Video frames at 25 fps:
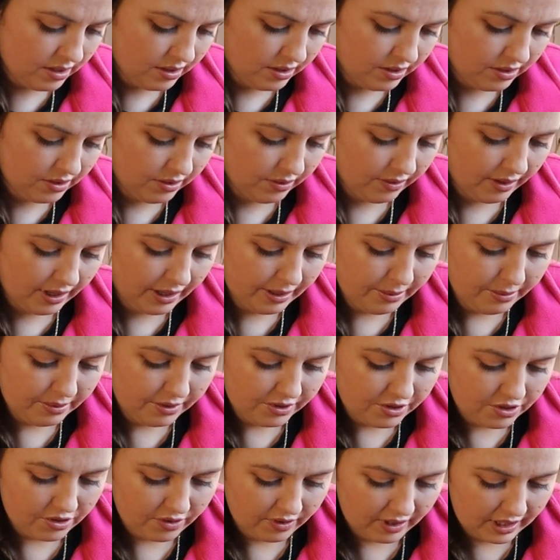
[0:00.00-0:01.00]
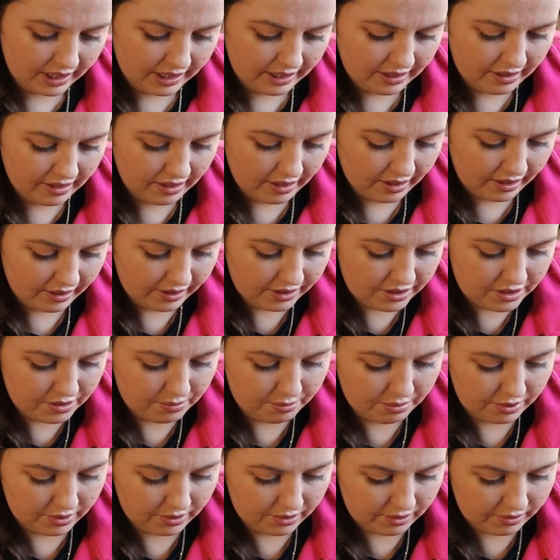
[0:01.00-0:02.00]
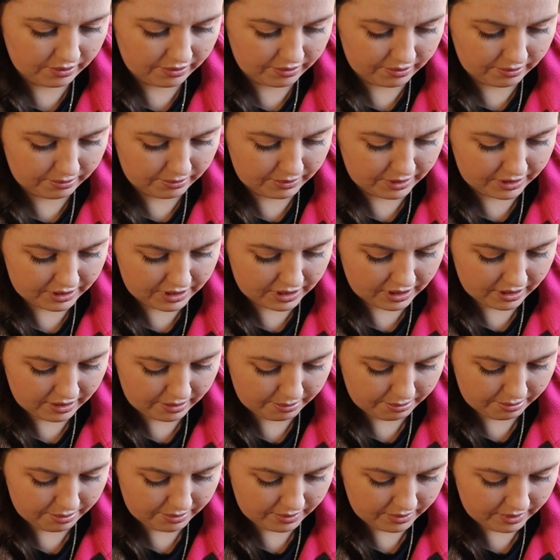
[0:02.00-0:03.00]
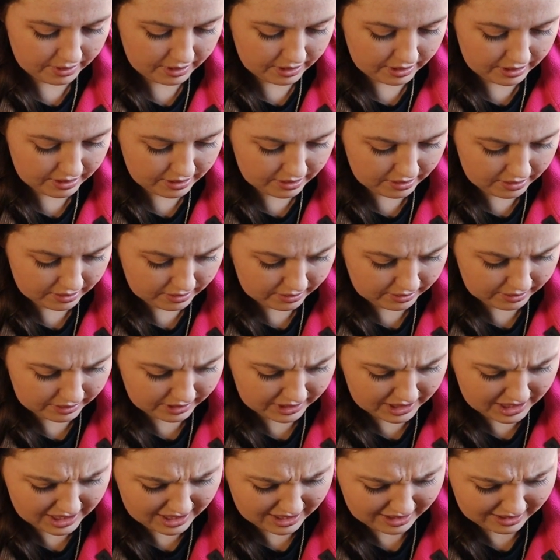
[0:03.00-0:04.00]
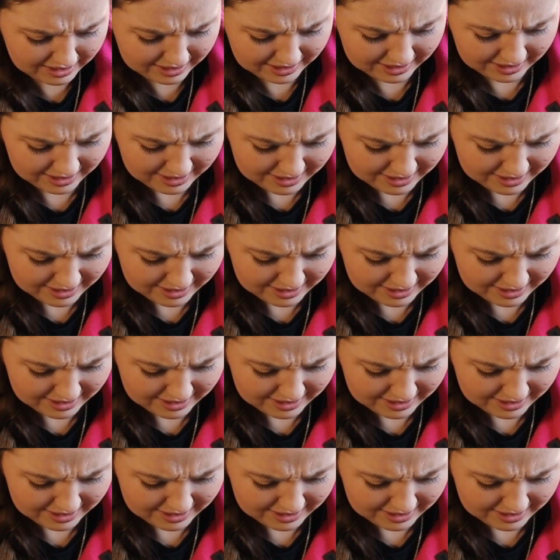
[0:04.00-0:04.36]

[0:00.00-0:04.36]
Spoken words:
So I will try not to pull from the top until...